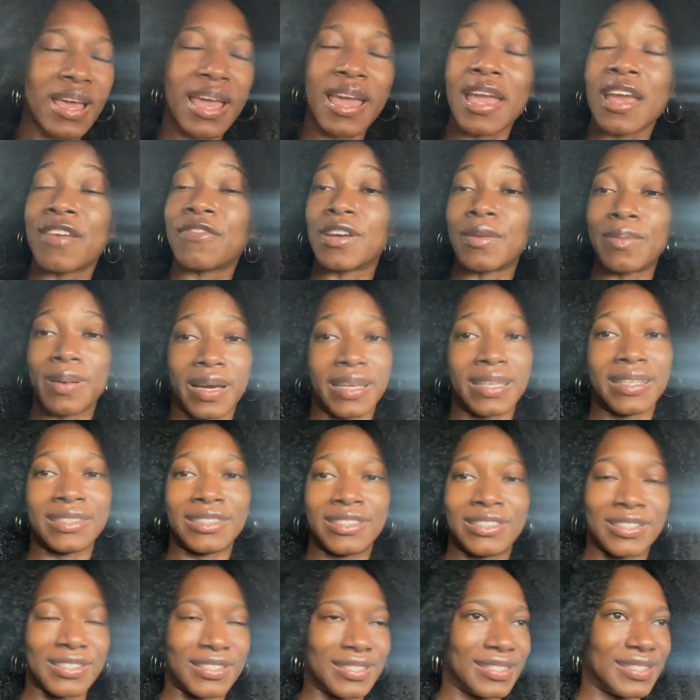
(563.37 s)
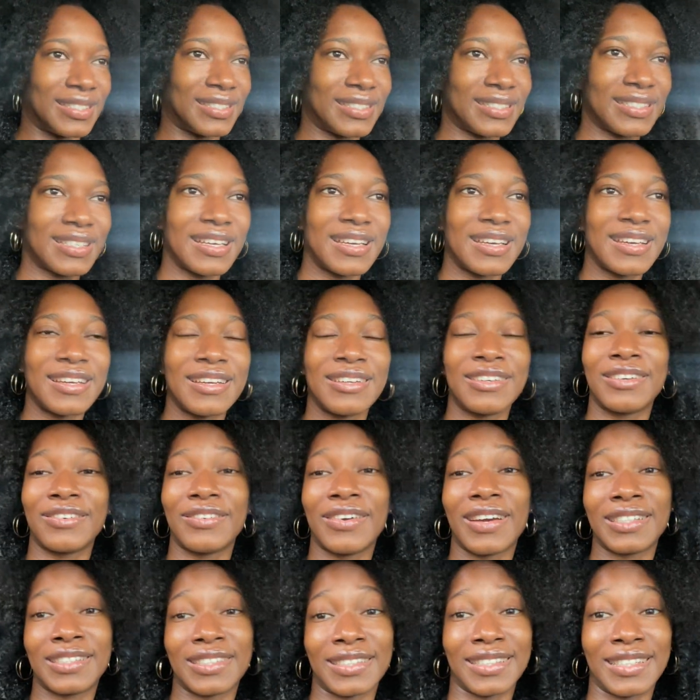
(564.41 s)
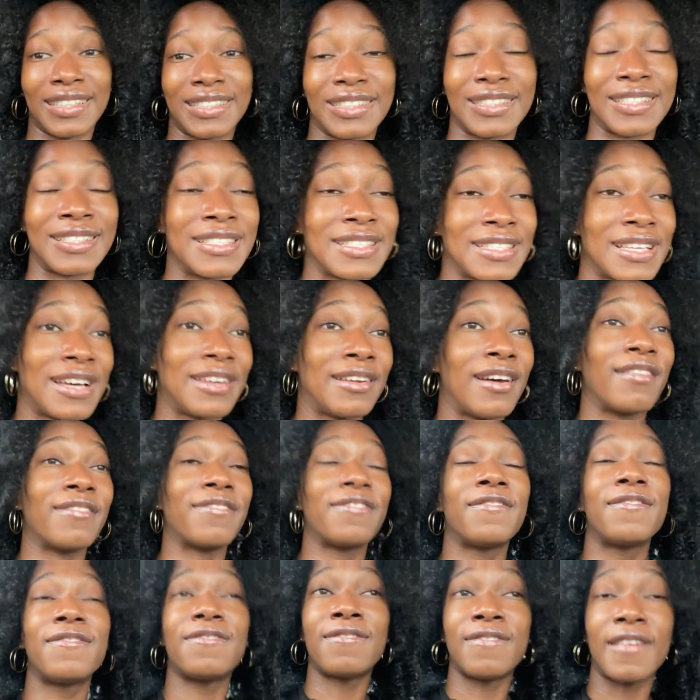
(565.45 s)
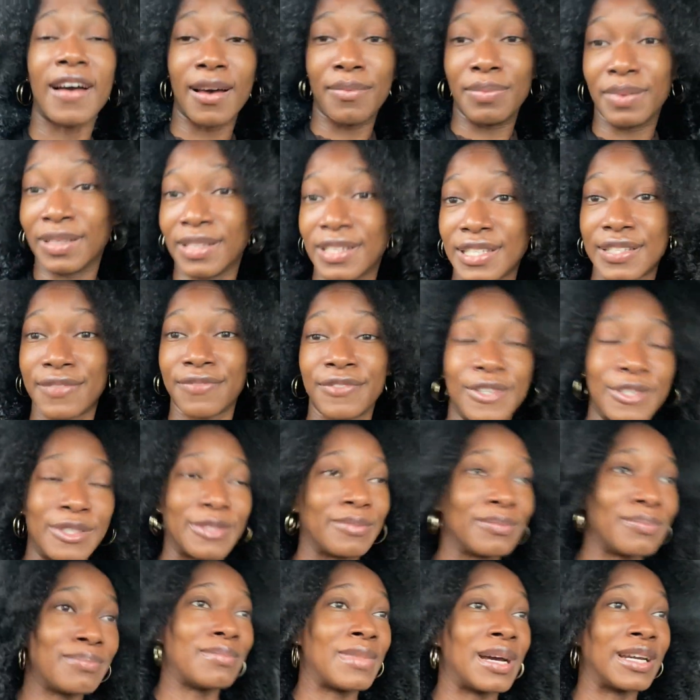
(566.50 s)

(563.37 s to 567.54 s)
everybody just congratulations on a fabulous film.